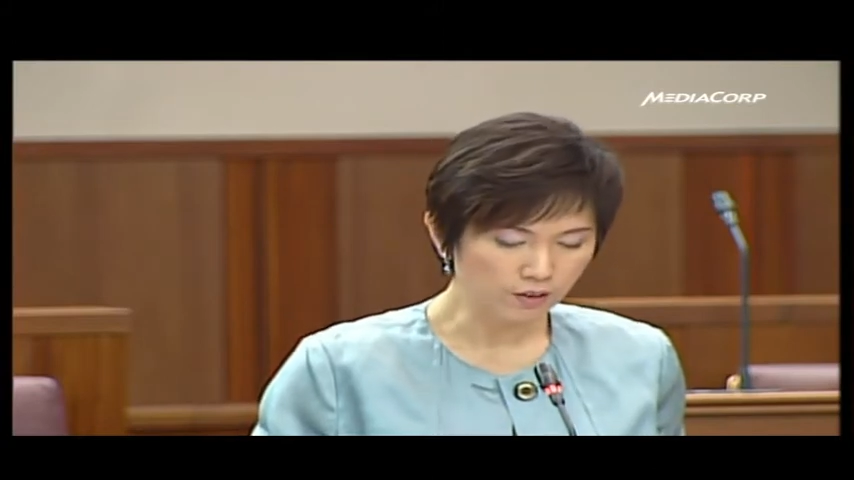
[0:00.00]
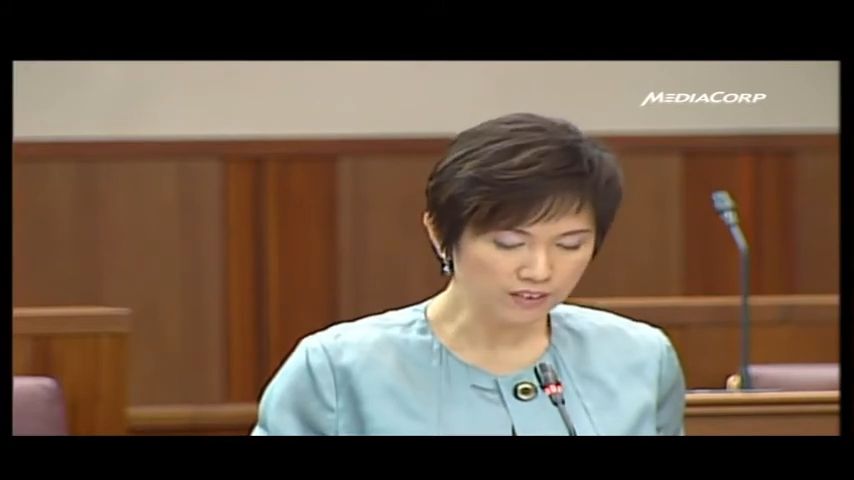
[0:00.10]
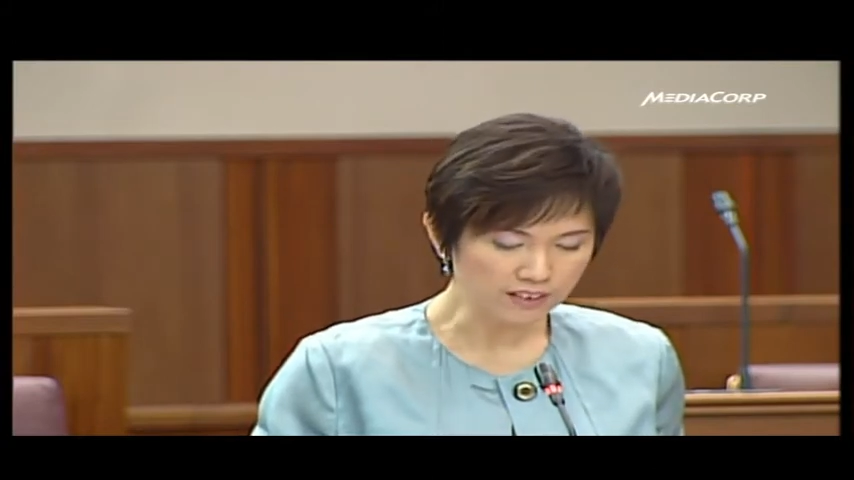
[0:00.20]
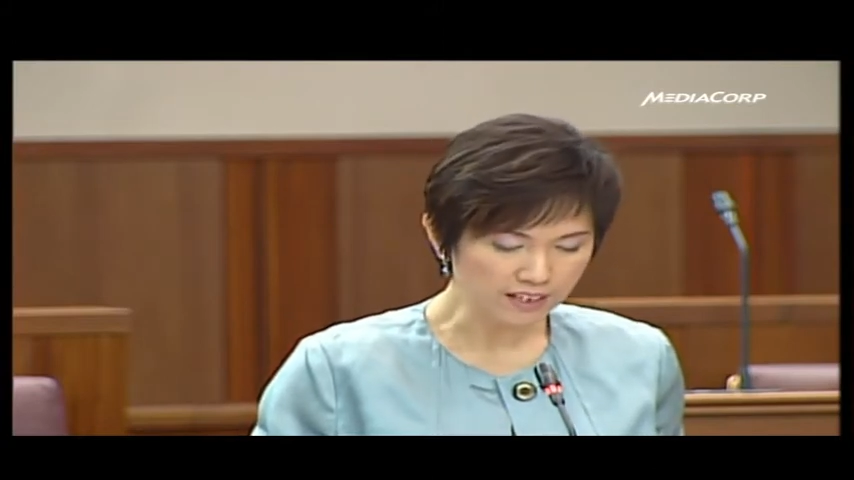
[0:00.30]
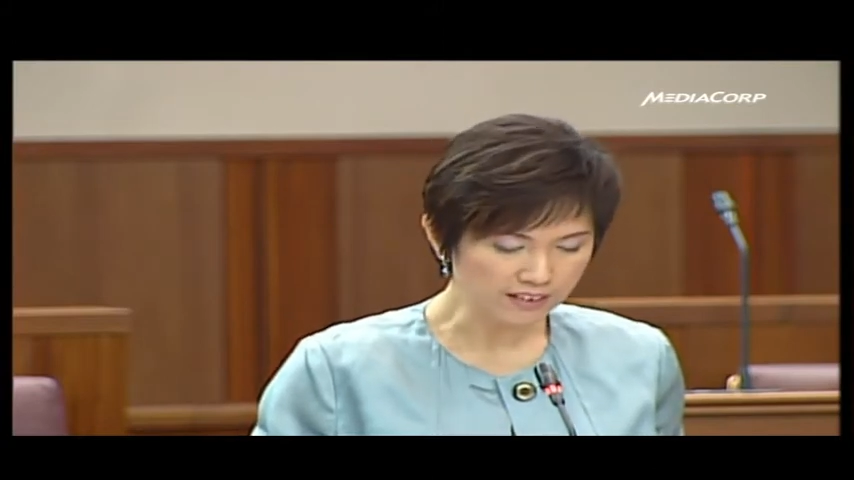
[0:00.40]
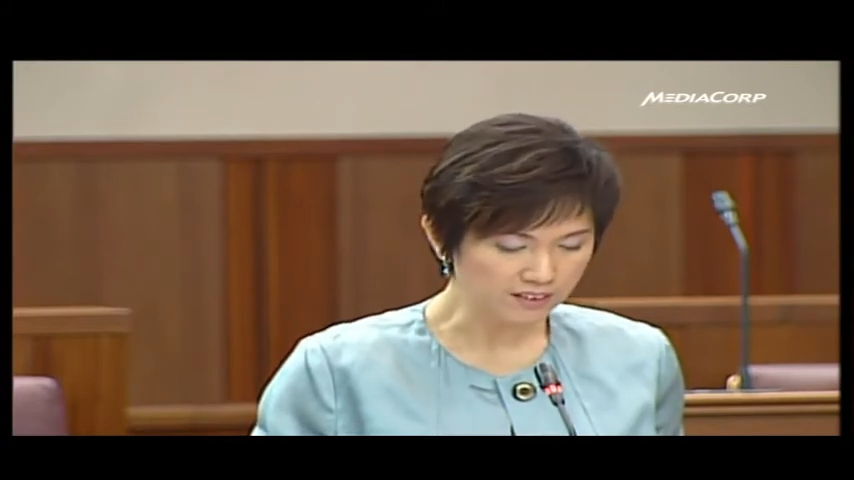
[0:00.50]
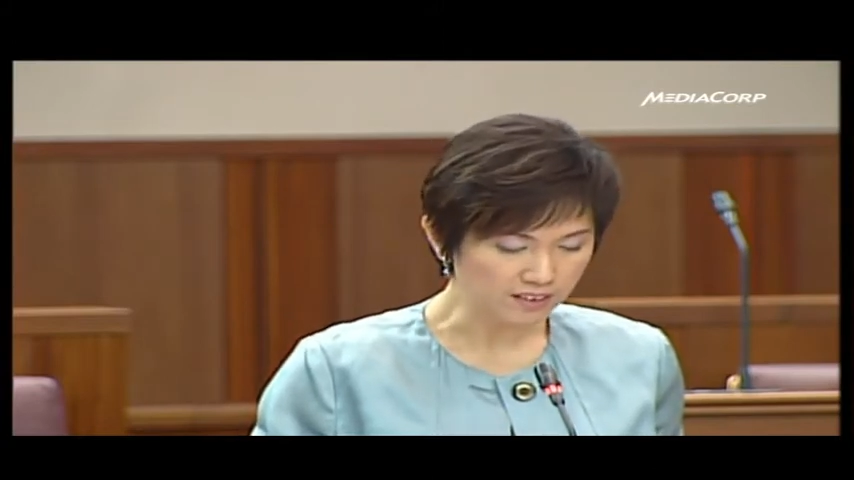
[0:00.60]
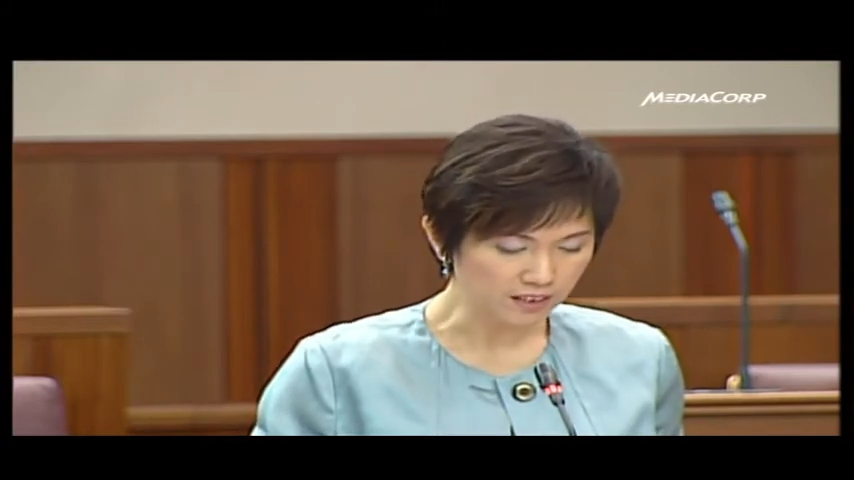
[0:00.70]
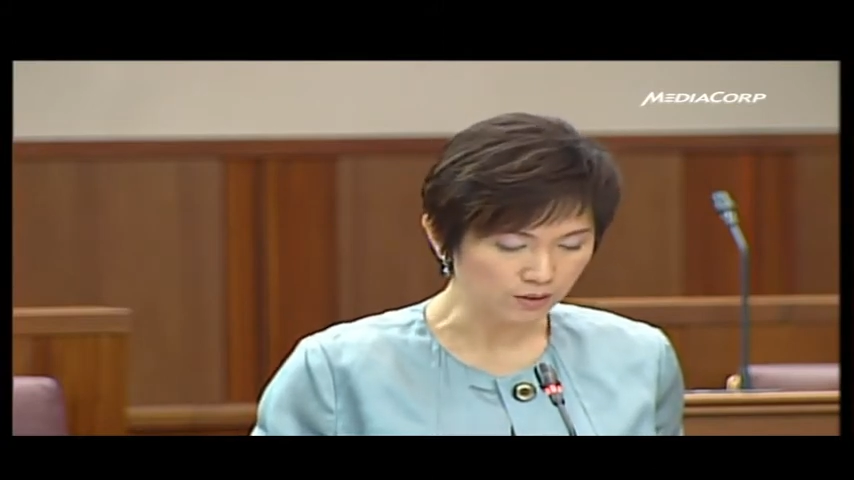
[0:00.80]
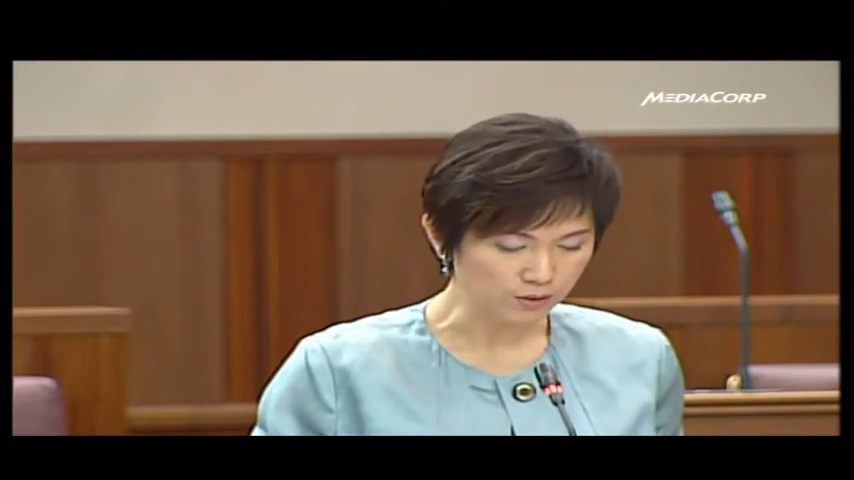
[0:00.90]
Over the
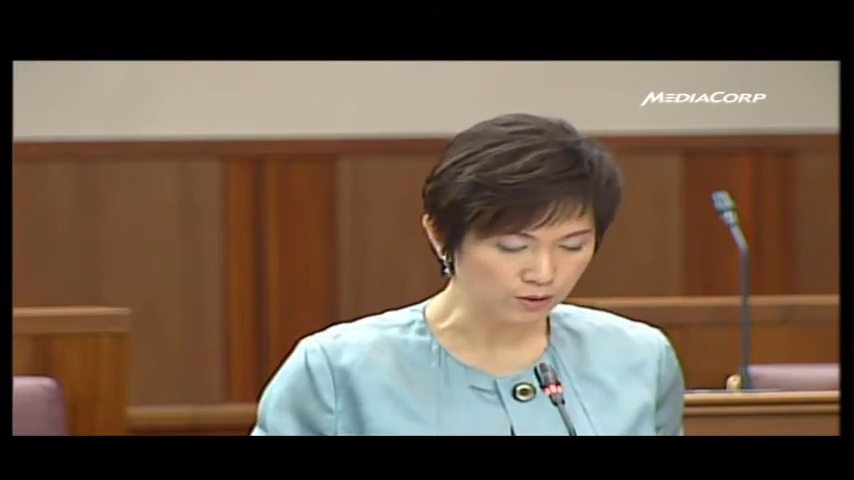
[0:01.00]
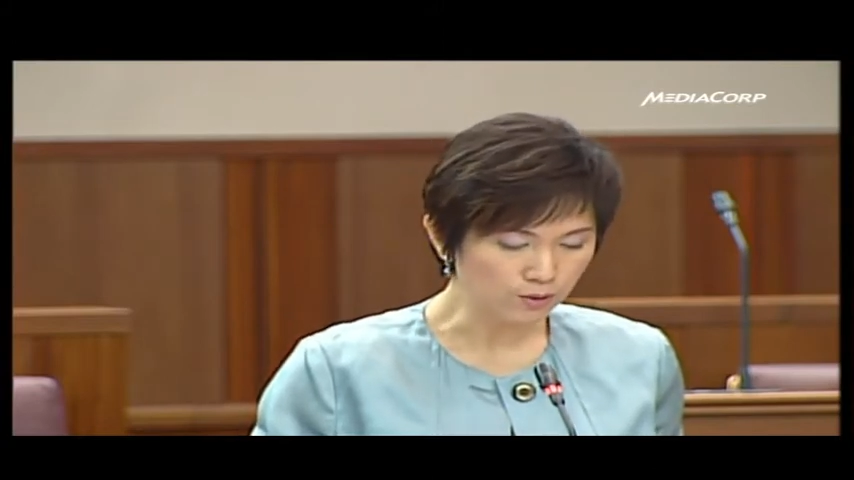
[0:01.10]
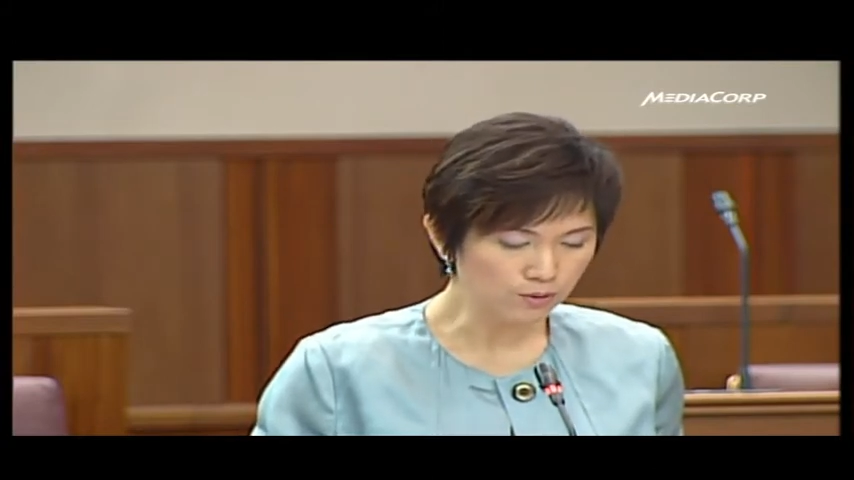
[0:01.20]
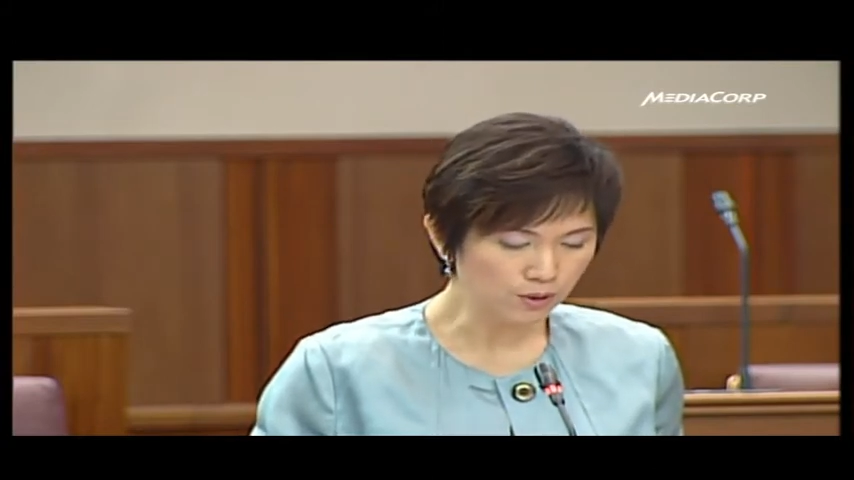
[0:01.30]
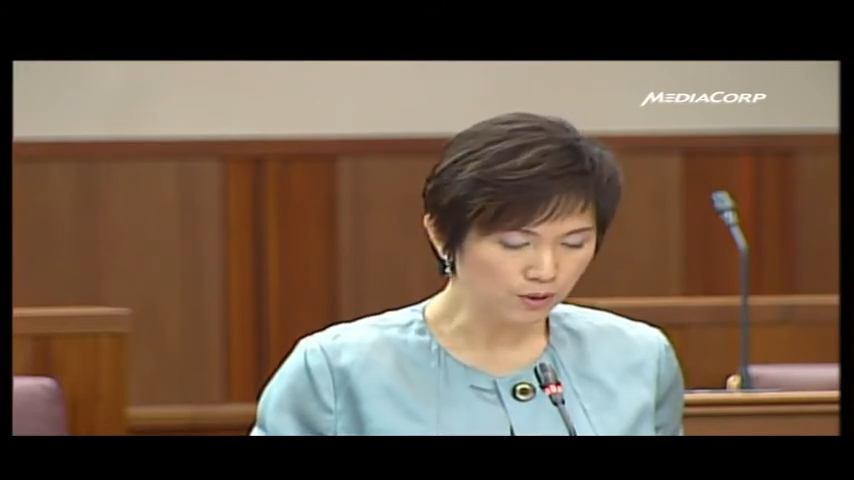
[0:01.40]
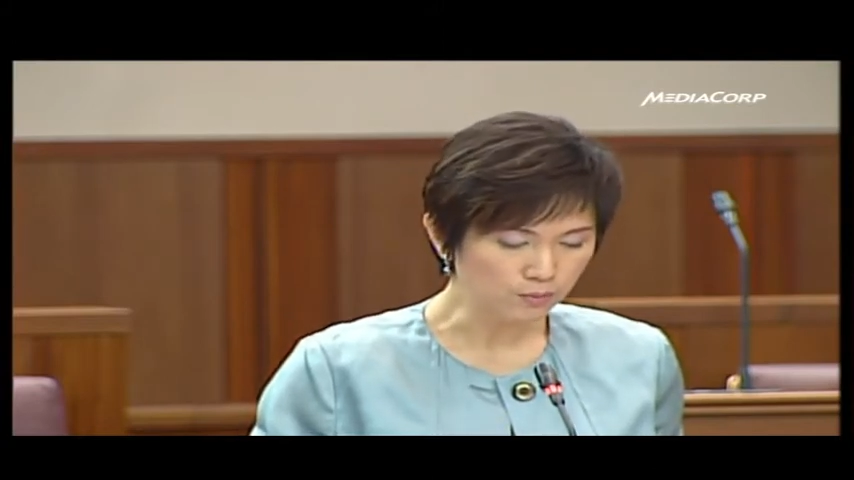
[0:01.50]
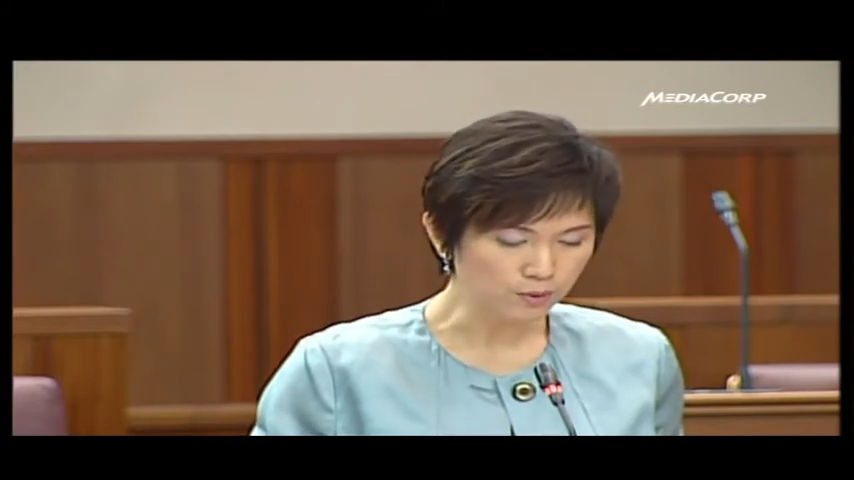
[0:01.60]
next year or so,